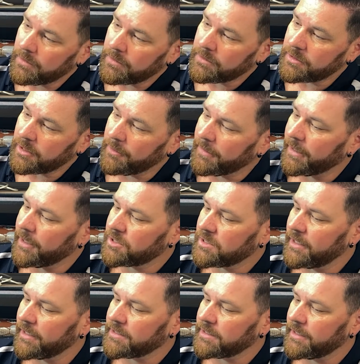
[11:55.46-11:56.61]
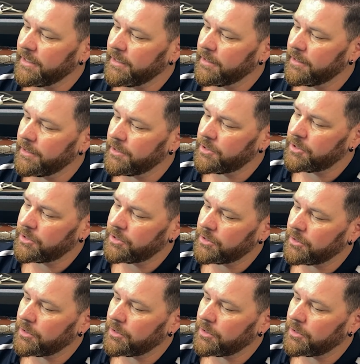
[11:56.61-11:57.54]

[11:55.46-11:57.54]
So we're going to select English.